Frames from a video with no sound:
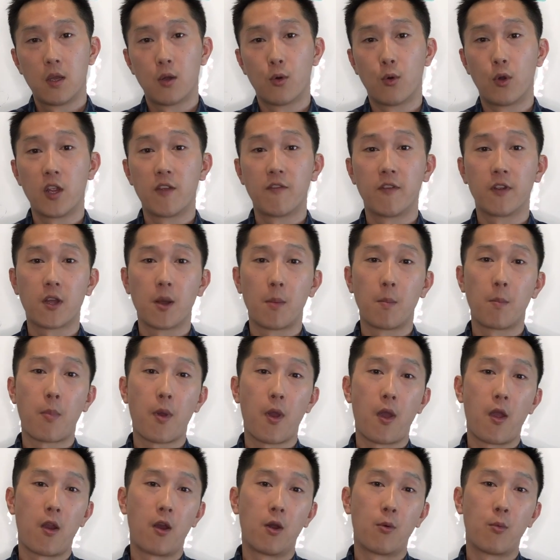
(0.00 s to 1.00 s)
or even
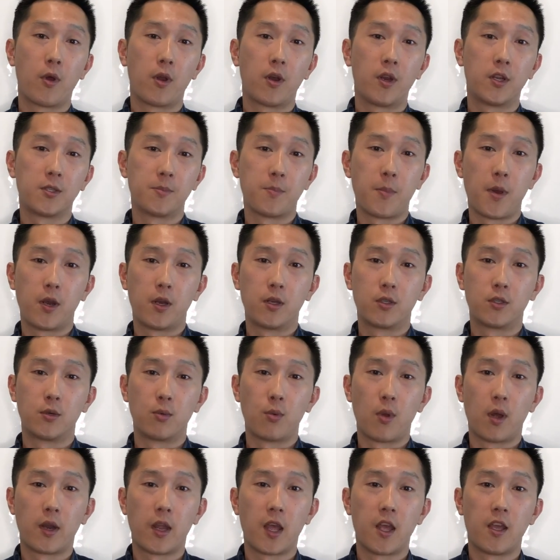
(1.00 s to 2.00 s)
compare whether it's better to
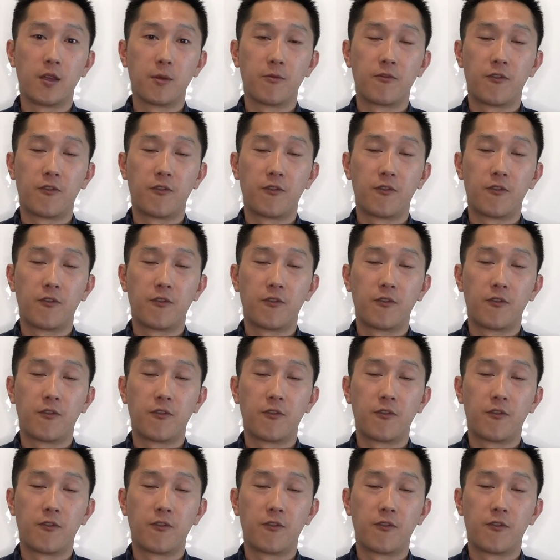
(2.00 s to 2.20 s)
run a